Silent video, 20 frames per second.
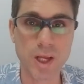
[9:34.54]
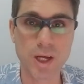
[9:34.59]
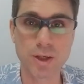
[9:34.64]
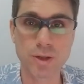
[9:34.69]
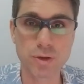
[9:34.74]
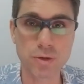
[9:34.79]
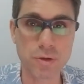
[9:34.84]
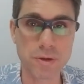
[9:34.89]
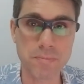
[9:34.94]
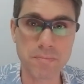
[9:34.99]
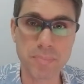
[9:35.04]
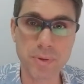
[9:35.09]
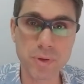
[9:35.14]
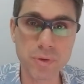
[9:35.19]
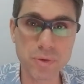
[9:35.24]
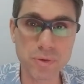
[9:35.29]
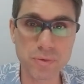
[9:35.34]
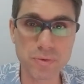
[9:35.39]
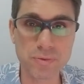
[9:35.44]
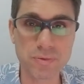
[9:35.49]
to
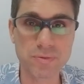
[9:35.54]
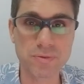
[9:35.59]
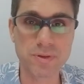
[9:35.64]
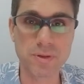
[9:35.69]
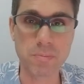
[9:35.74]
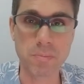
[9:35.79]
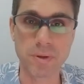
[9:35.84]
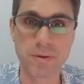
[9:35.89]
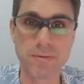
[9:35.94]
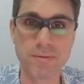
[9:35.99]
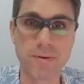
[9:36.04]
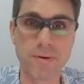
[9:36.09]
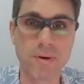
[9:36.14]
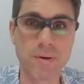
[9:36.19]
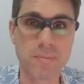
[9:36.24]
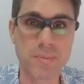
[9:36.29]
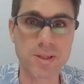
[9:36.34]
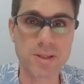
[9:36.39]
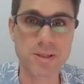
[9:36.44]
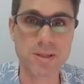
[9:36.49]
improve the
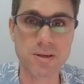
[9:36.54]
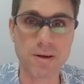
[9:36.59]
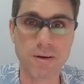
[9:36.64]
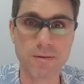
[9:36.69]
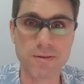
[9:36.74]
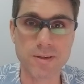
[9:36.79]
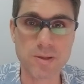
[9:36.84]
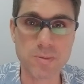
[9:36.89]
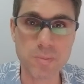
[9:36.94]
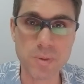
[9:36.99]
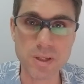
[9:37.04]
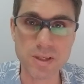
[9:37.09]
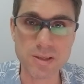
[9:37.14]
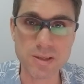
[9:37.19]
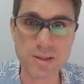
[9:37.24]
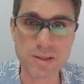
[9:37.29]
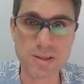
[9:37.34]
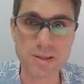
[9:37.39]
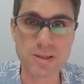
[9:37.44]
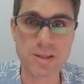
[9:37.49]
performance of a
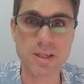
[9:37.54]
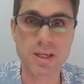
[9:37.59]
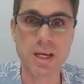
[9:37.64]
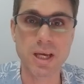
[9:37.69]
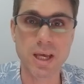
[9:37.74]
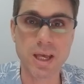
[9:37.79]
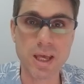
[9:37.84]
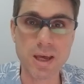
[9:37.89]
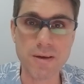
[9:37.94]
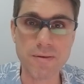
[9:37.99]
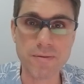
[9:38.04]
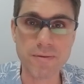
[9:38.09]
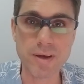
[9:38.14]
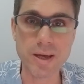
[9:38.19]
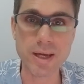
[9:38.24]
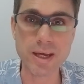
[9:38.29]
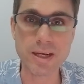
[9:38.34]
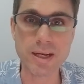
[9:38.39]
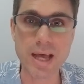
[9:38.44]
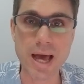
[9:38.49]
species if
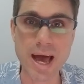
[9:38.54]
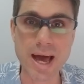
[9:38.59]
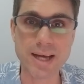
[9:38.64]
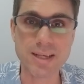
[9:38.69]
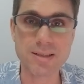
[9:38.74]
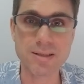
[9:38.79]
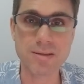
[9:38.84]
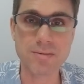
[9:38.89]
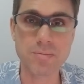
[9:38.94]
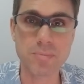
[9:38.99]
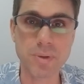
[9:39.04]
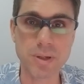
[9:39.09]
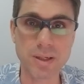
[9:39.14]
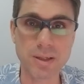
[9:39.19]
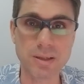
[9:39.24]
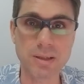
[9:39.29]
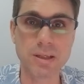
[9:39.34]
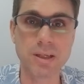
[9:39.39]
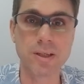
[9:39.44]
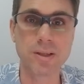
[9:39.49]
it hasn't
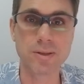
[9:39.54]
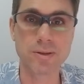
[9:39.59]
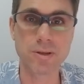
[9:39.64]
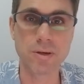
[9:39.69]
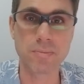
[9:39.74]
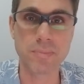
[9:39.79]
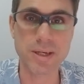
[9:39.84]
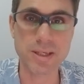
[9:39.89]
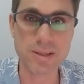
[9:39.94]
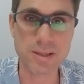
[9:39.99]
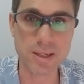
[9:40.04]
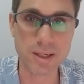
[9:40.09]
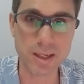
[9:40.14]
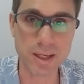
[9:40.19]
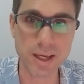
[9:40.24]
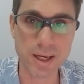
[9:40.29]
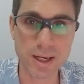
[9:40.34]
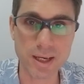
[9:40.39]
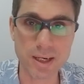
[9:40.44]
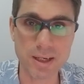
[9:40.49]
been
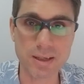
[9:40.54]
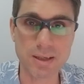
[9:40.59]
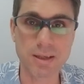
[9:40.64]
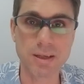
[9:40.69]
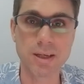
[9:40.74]
domesticated.